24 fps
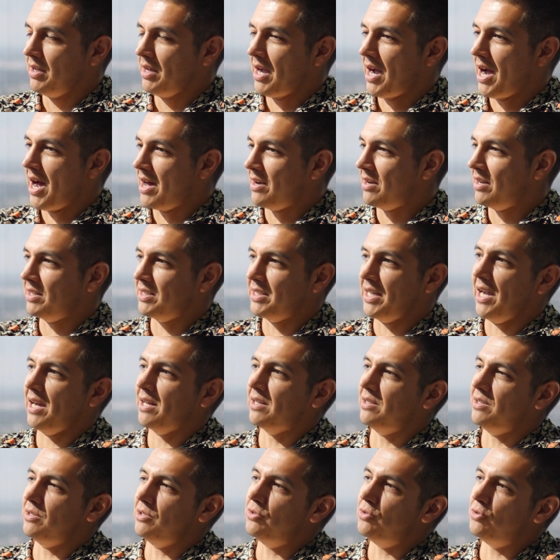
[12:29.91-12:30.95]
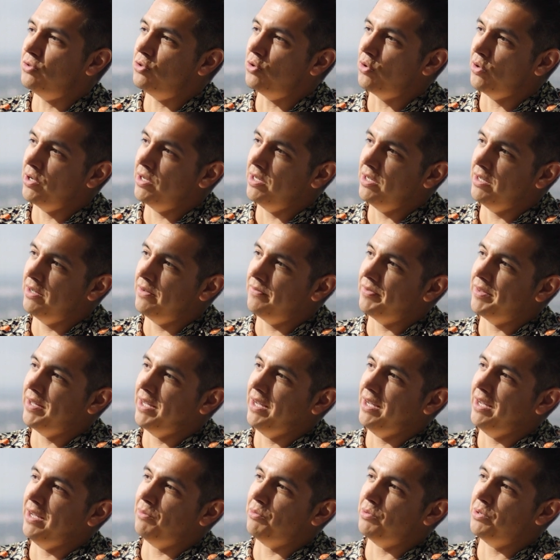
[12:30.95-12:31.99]
How exactly did you join it?
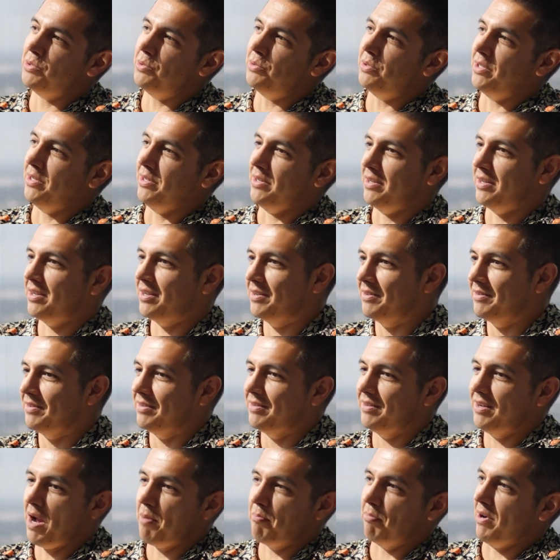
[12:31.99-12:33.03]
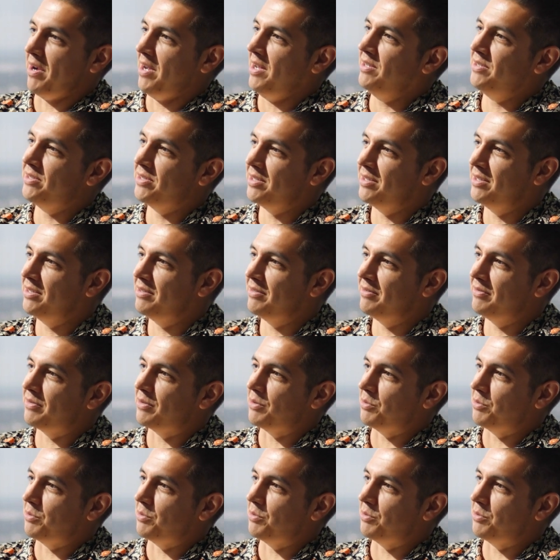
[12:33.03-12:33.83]
And were you like apprehensive,